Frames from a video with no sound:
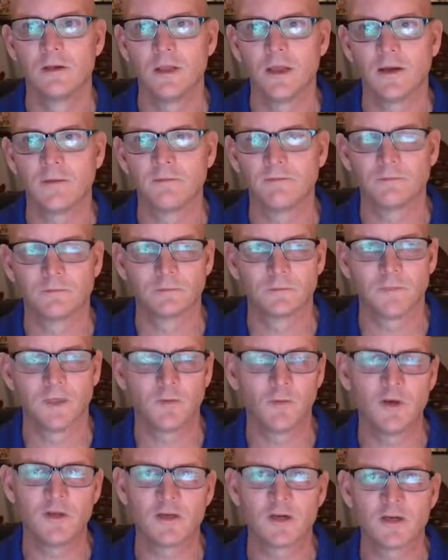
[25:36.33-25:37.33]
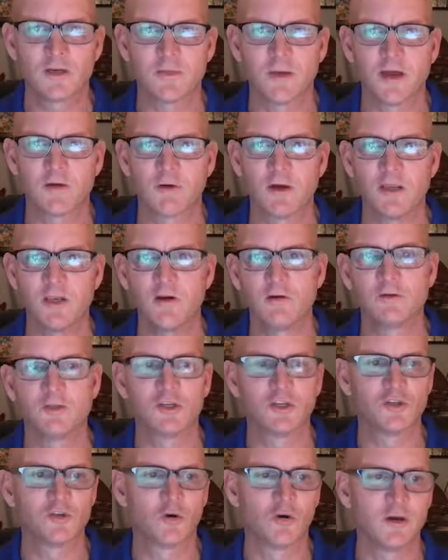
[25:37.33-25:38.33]
yeah. And we talked about, right? You don't
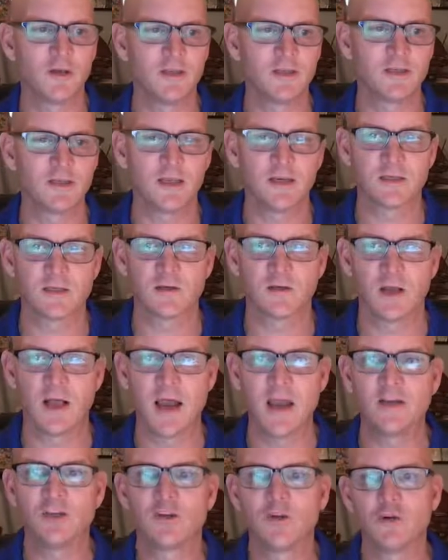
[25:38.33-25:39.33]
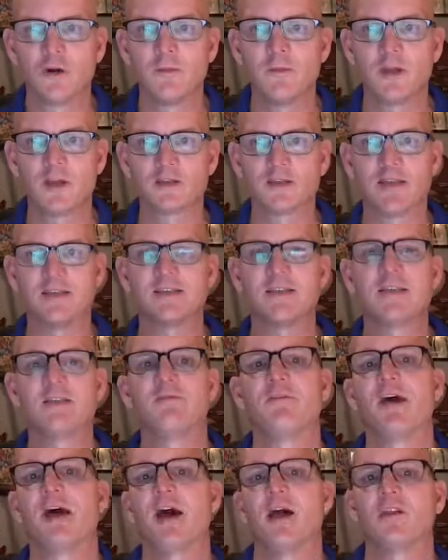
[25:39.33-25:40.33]
just join these things. I join because I see
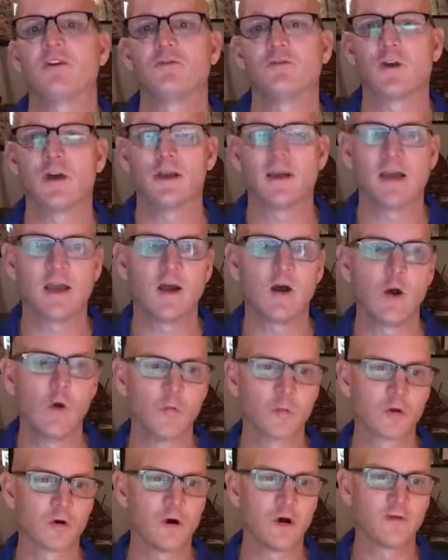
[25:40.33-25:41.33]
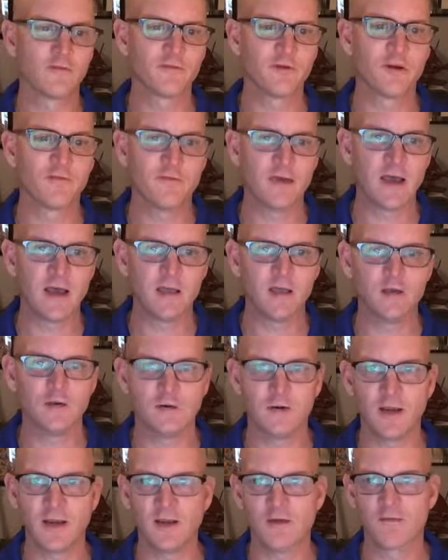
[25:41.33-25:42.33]
value, right? And I hope we're offering value.
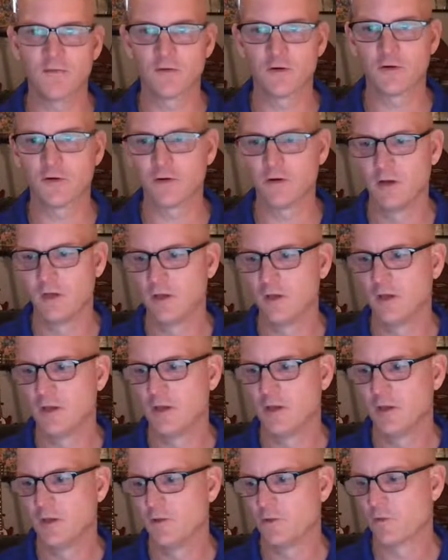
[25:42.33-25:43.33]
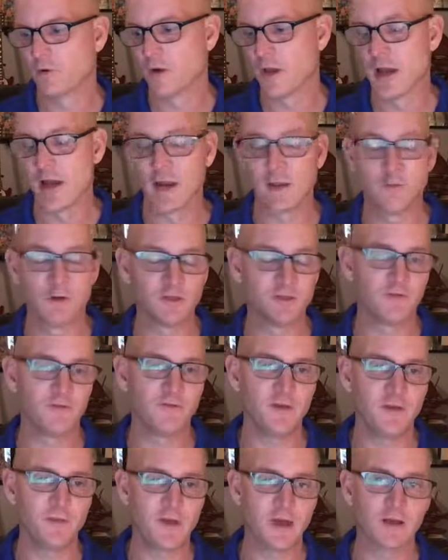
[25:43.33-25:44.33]
And if we're not, I want your
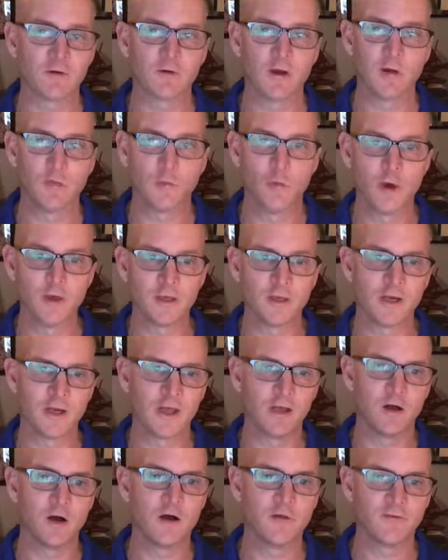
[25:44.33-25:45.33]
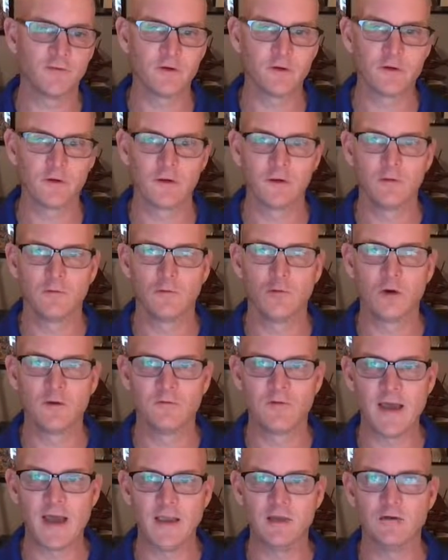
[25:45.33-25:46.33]
feedback, right? What can I offer? What
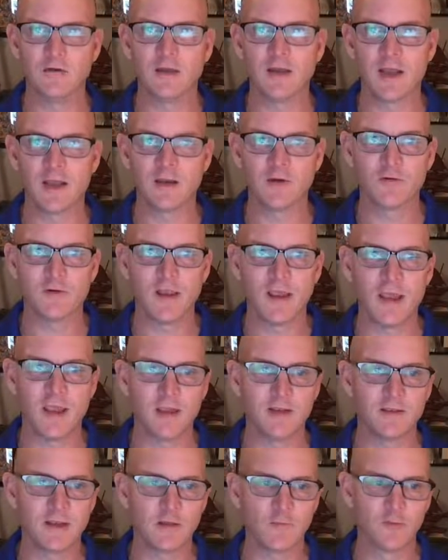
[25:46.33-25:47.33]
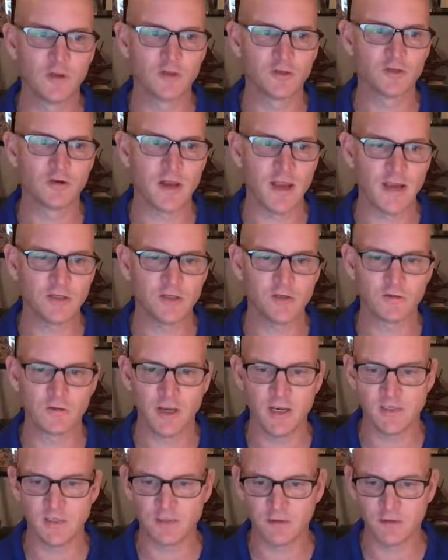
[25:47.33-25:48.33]
value can I create that will attract you,
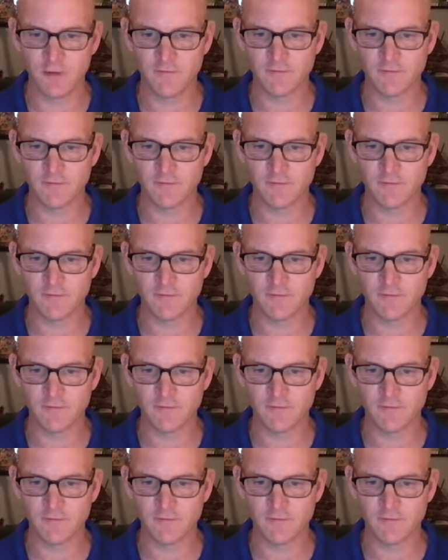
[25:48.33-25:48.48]
right? So